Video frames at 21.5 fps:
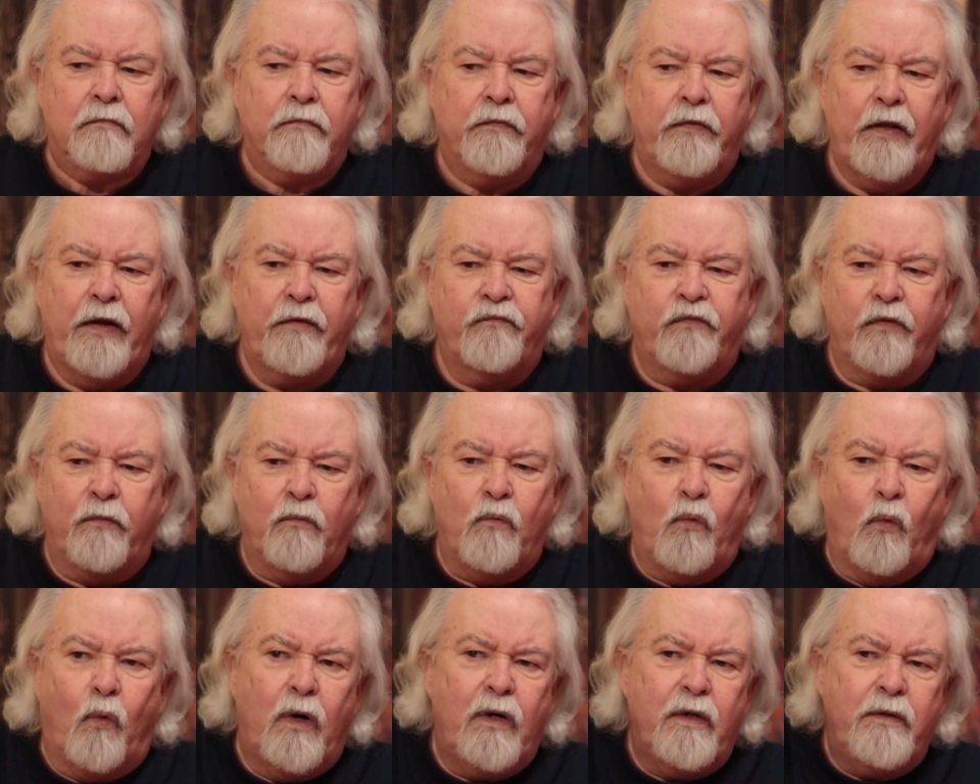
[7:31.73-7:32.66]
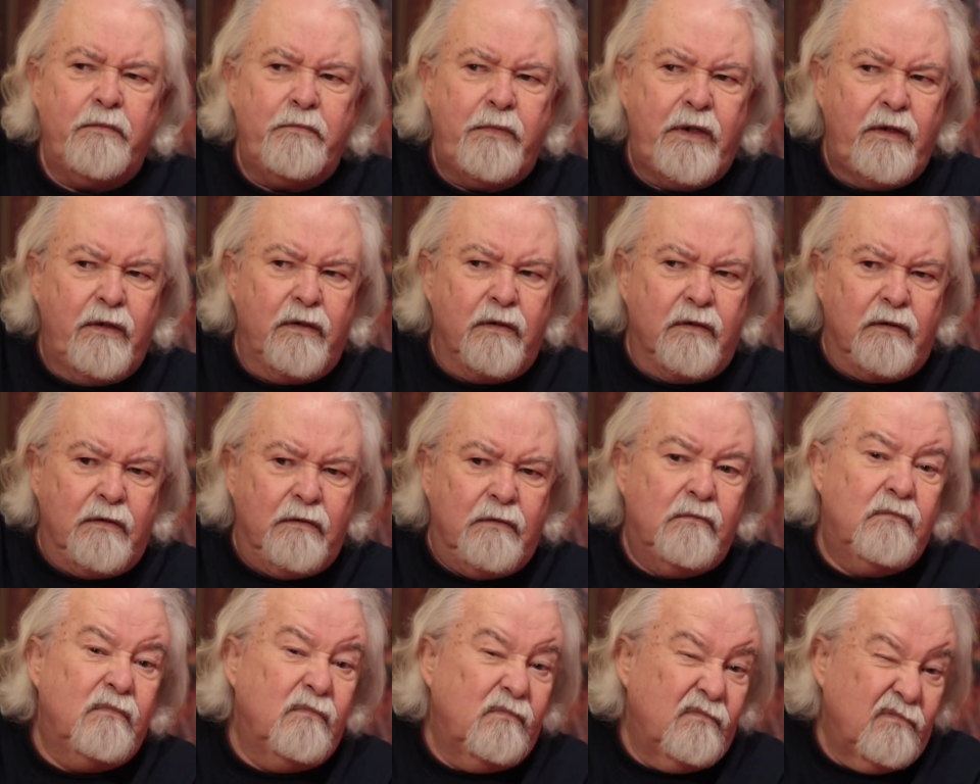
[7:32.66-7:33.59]
Then from 1 meter,
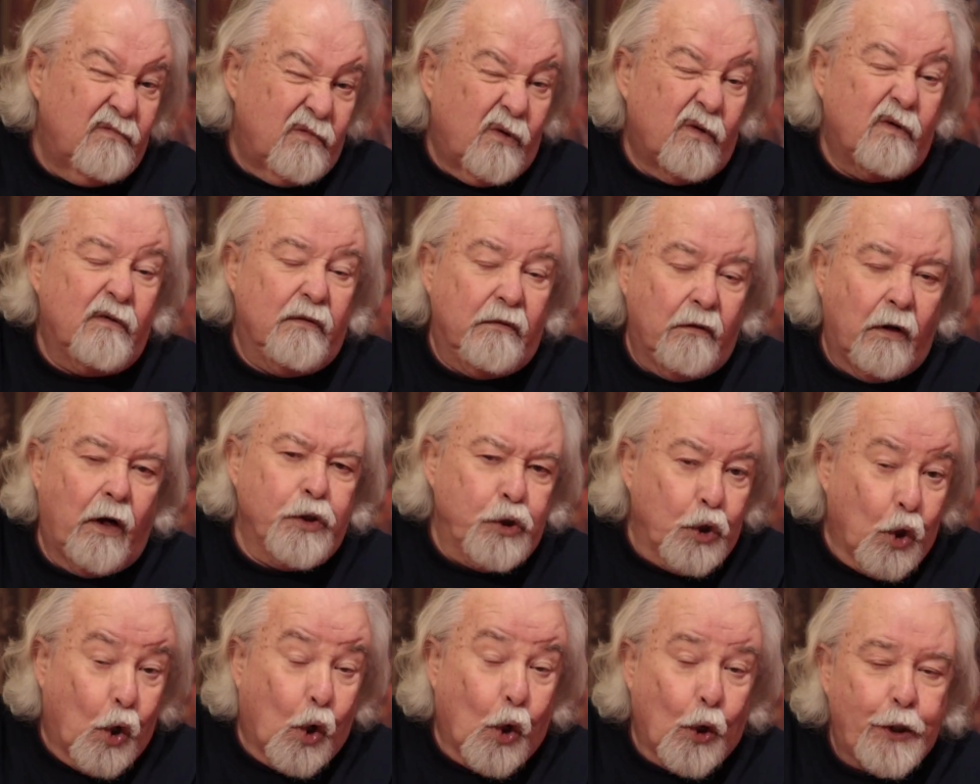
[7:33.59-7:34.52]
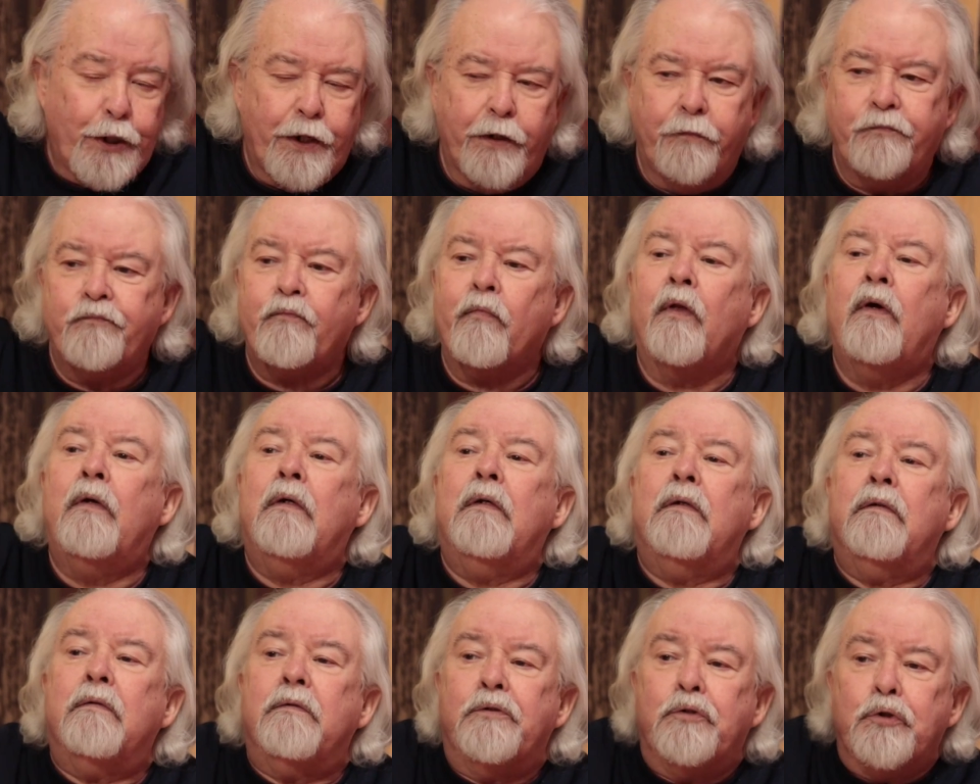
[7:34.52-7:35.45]
or a yard,
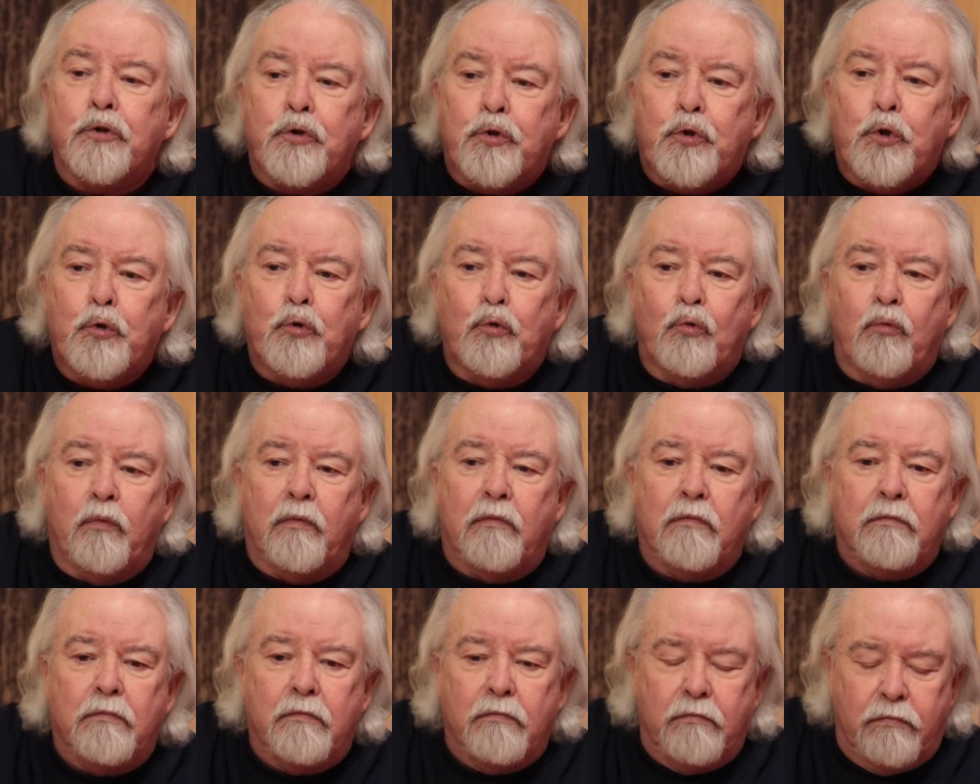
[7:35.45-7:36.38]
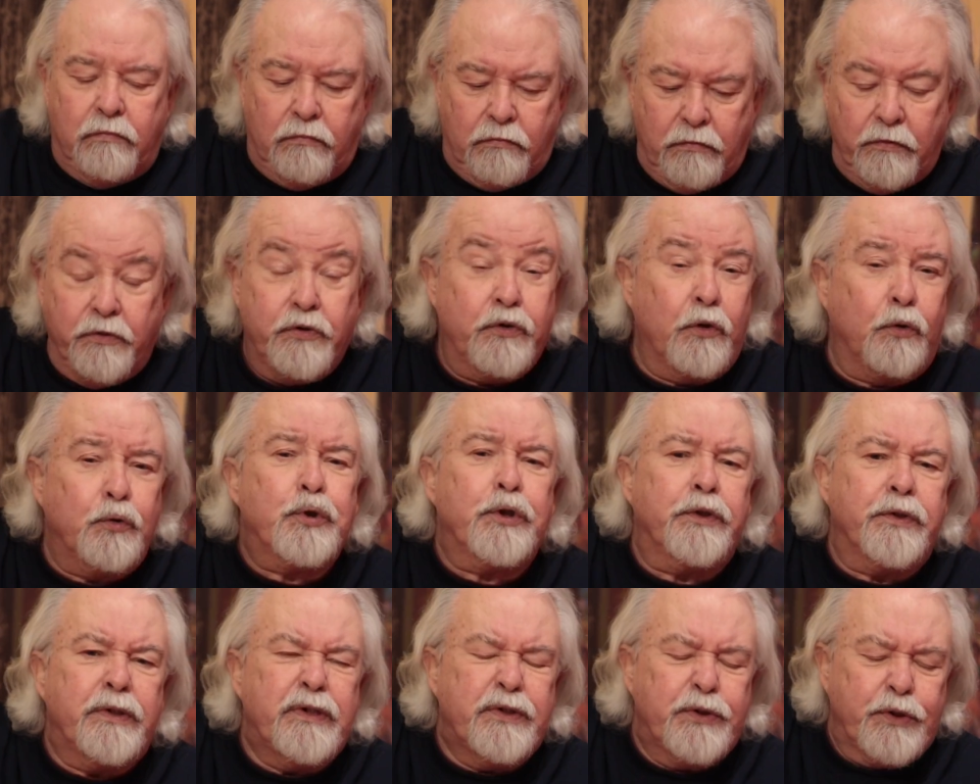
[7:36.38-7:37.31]
to 2,
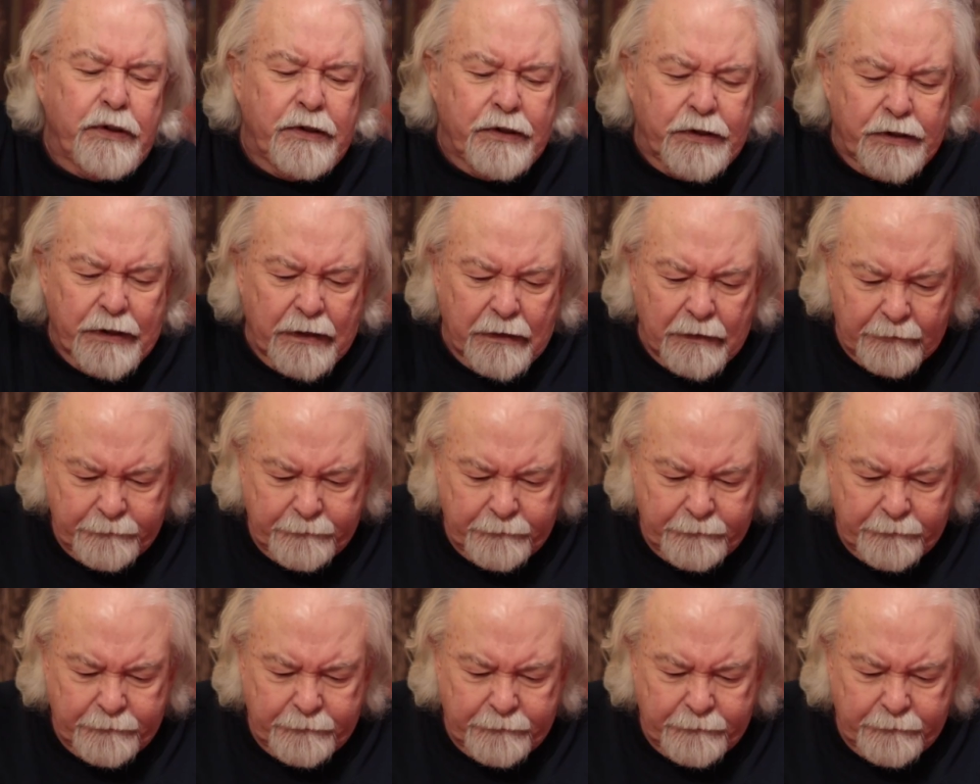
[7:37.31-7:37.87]
social distancing.